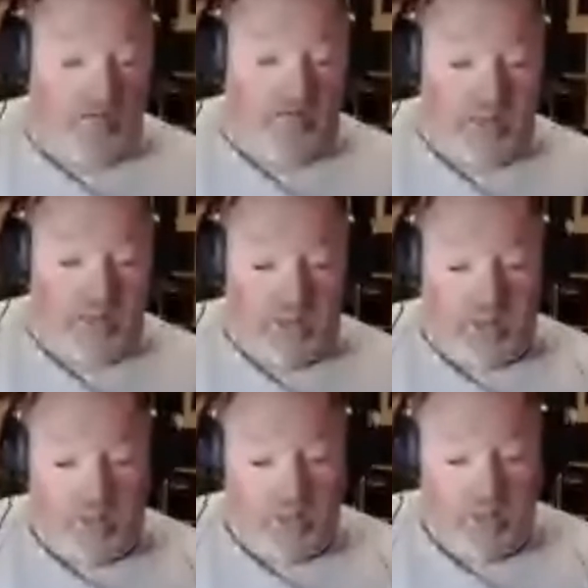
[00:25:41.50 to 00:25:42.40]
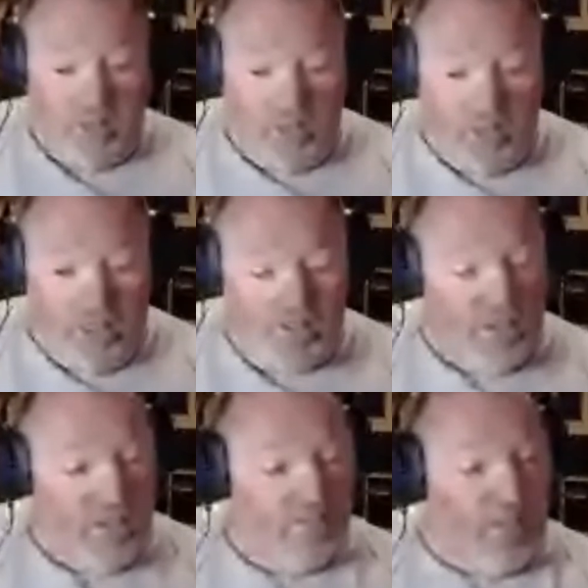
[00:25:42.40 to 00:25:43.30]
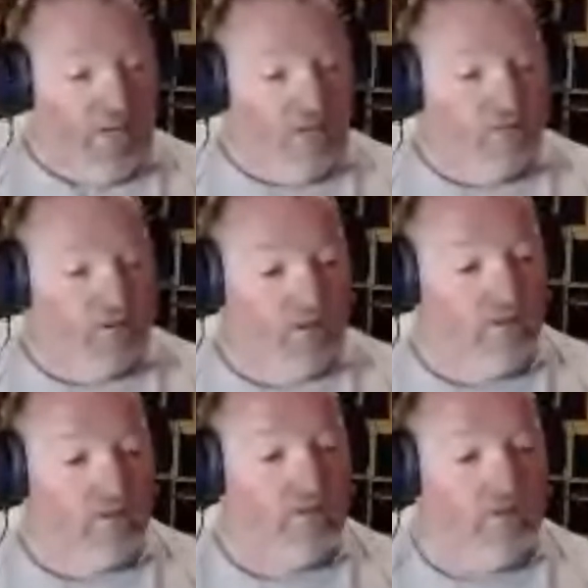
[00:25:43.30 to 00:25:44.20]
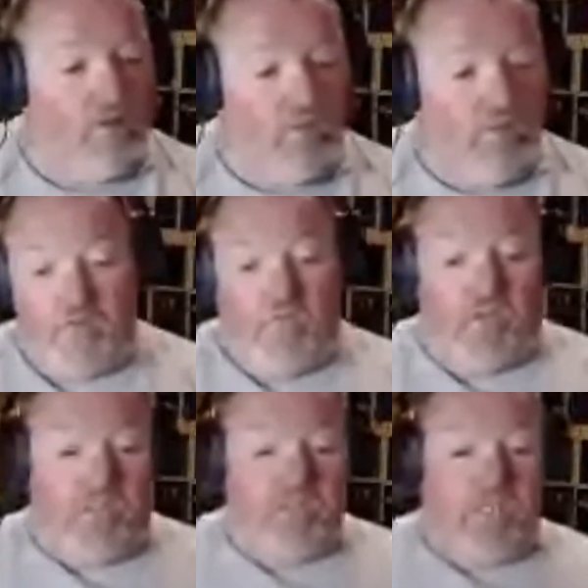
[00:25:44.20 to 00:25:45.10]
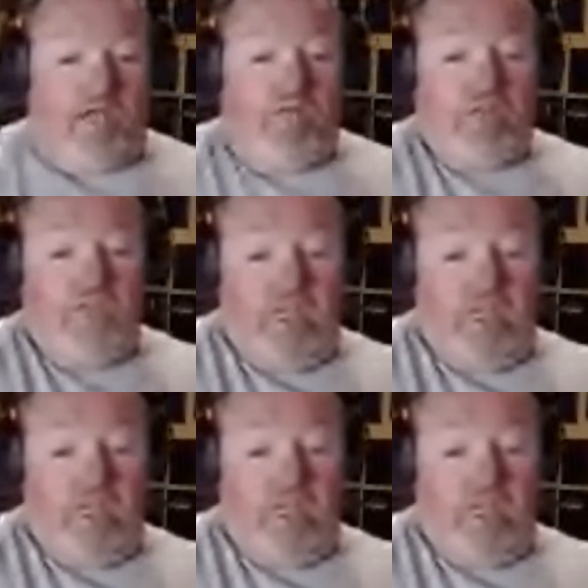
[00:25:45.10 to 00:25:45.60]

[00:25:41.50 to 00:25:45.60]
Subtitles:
10 pounds of tackle was what they was allowed to take.